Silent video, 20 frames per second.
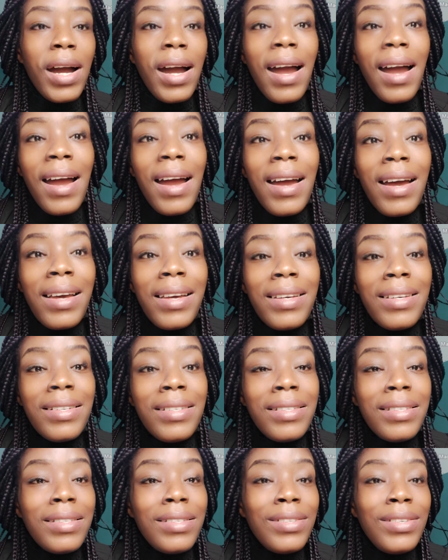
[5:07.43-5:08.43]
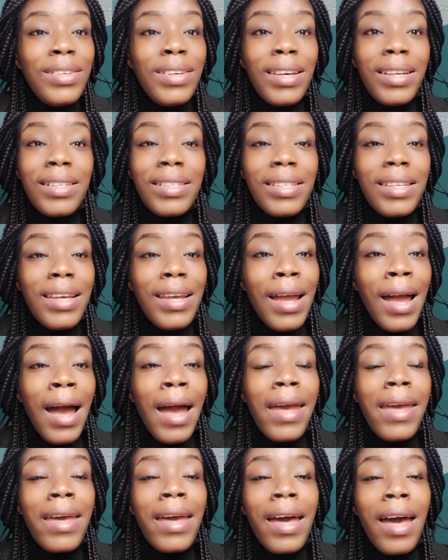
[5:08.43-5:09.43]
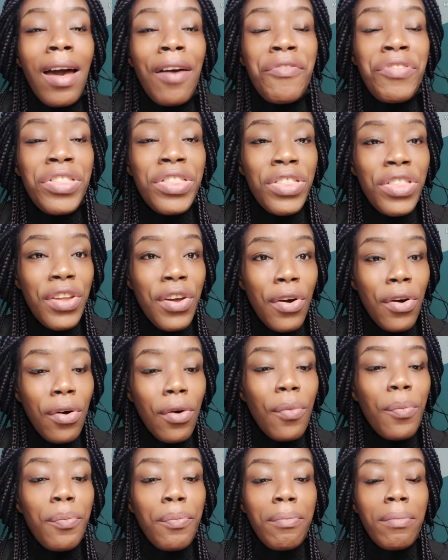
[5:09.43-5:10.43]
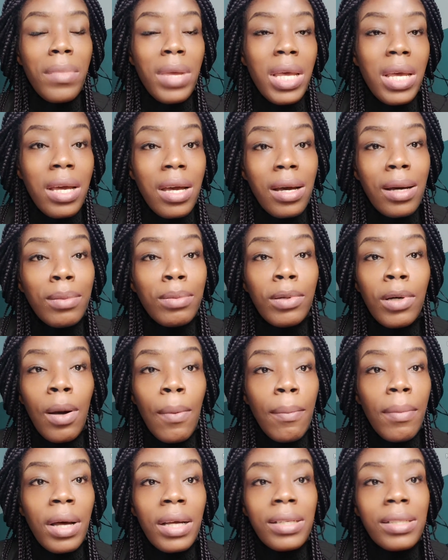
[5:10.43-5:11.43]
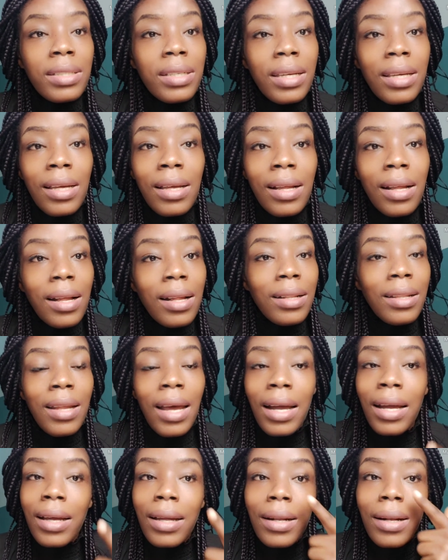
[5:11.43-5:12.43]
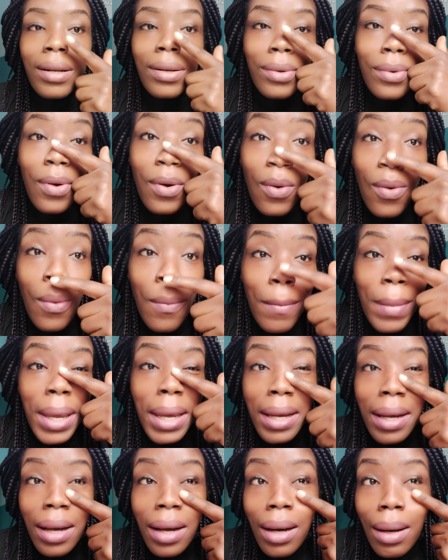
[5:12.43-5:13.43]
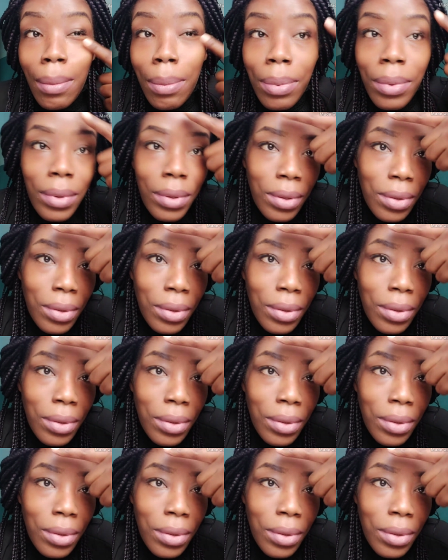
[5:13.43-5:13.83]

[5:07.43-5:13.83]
Guys, you can see I have no makeup on my skin, like no makeup